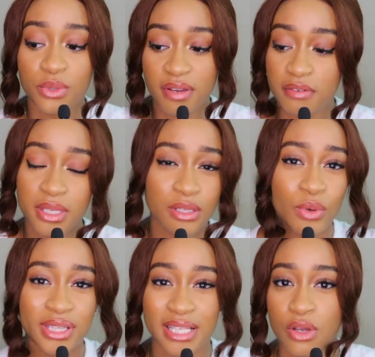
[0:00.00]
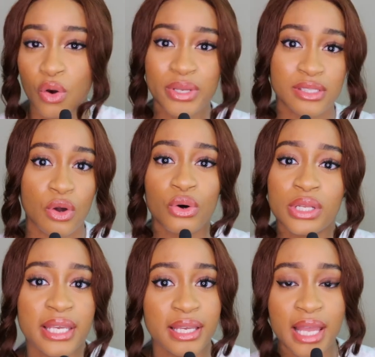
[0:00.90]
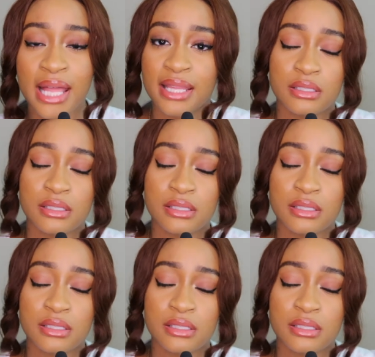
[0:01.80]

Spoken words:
You'll never be the one that's always calling,